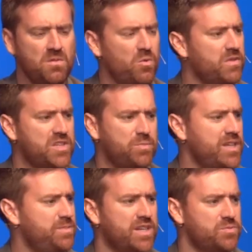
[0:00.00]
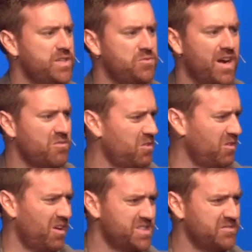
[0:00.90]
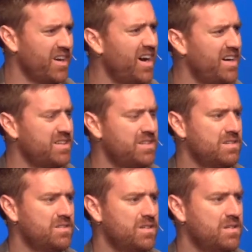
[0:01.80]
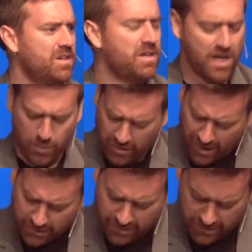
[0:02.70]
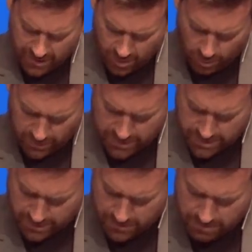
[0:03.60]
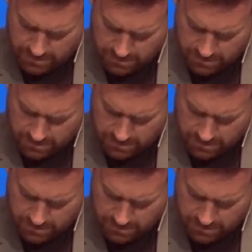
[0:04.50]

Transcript: We're in this place because we do not know the laws of God. And we are not living according to them.